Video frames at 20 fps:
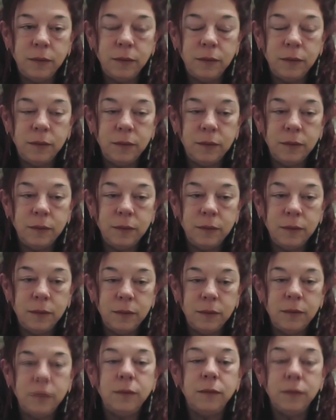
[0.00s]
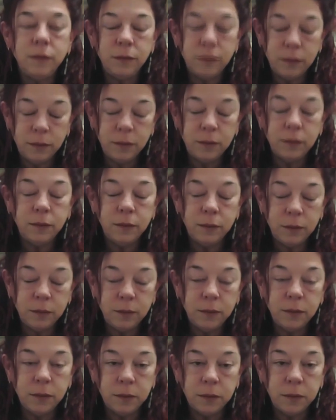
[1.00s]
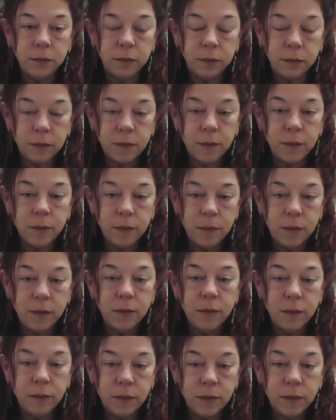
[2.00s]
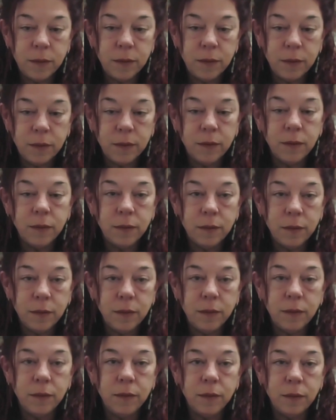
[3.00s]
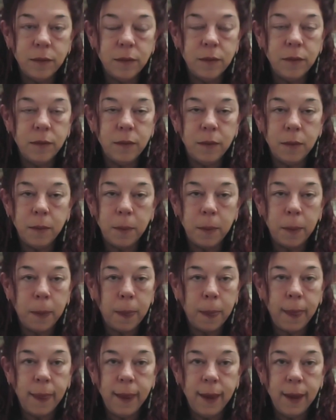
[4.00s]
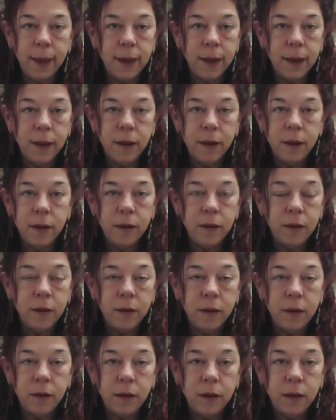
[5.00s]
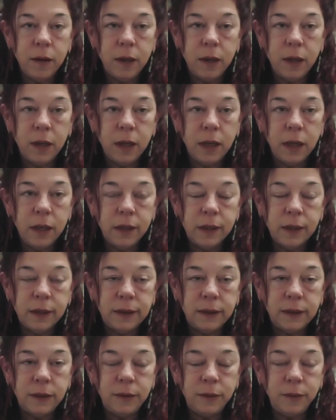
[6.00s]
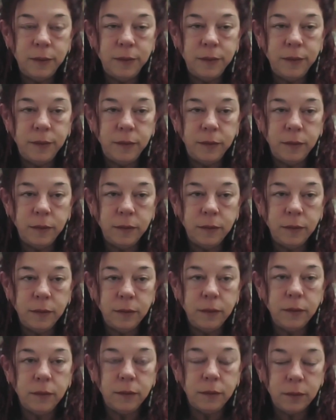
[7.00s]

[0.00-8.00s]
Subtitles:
(not speaking)